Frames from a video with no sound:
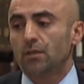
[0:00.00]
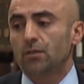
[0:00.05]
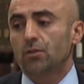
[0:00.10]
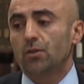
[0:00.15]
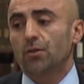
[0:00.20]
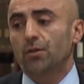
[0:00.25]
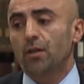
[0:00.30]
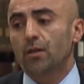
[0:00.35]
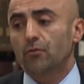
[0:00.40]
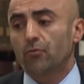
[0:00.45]

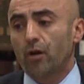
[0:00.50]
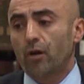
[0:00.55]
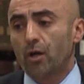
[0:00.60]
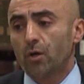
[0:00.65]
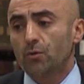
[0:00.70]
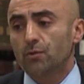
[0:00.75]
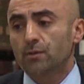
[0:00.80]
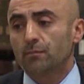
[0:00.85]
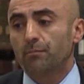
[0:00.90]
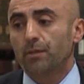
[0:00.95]
Turkey
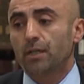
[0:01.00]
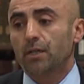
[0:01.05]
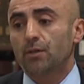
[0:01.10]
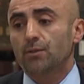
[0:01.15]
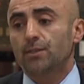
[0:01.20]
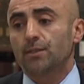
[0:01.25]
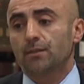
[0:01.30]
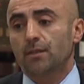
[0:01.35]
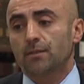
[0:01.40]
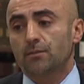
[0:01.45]
grows
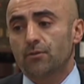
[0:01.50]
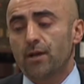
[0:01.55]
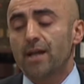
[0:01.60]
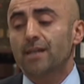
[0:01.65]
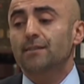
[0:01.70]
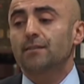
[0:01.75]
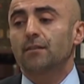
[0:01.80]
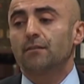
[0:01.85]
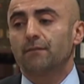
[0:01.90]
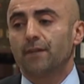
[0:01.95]
because it
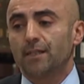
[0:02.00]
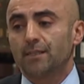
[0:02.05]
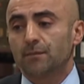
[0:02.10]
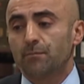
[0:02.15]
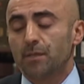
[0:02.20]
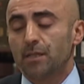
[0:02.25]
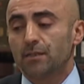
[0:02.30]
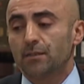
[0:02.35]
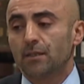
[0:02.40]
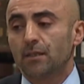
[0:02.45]
attracts
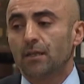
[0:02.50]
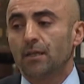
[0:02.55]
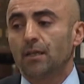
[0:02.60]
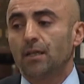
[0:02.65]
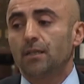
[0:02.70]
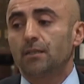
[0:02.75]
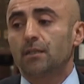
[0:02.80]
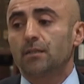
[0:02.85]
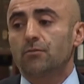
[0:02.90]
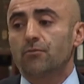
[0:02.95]
investment.
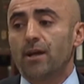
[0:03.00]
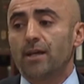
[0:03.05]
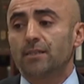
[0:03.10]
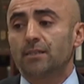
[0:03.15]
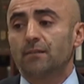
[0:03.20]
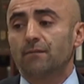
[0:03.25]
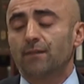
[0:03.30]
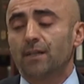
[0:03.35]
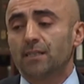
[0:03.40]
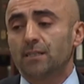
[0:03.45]
It
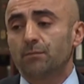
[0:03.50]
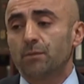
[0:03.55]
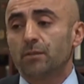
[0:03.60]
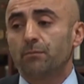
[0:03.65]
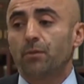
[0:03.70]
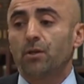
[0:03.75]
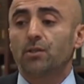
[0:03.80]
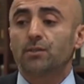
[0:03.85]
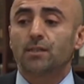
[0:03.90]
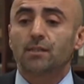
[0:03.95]
attracts
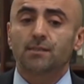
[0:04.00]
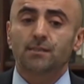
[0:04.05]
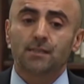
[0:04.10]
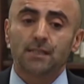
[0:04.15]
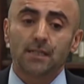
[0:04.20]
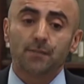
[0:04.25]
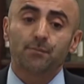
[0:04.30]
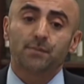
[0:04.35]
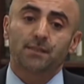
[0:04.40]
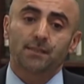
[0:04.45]
investment because it's
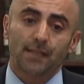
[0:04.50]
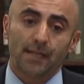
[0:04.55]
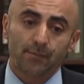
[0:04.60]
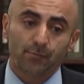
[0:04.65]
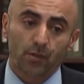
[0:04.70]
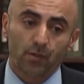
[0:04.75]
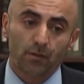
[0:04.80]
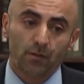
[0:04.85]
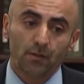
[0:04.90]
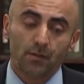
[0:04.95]
deemed
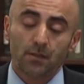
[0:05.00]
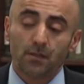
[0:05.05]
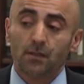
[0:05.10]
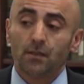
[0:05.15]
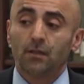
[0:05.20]
stable,